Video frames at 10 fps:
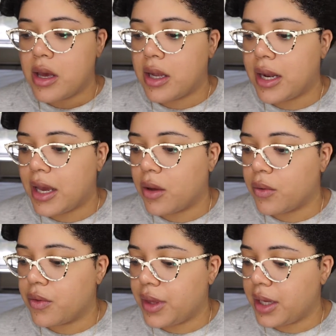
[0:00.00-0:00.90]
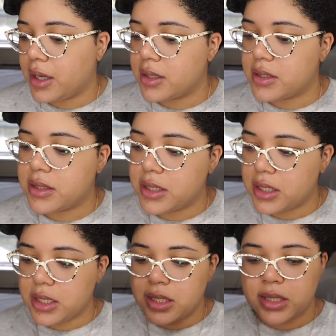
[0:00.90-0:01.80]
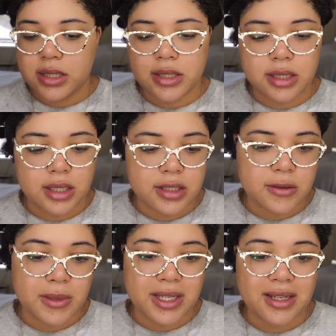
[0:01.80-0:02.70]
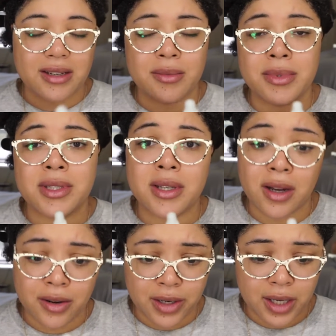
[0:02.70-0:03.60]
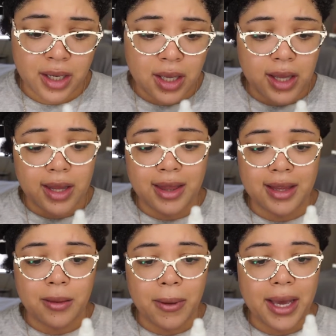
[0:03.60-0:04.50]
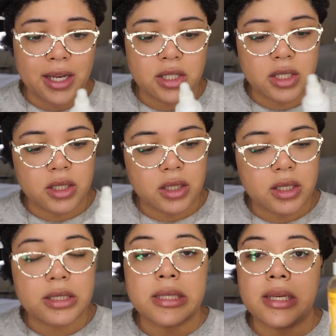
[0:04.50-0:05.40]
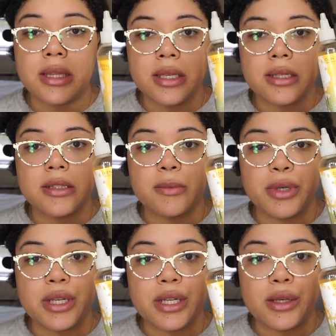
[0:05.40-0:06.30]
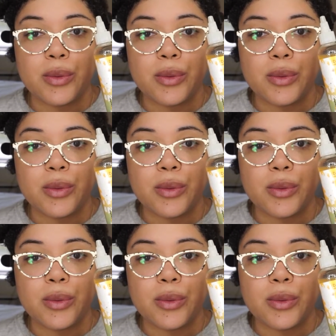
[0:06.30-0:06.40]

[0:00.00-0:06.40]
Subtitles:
Now, they did send me, and I'm sorry that the packaging looks like this, but it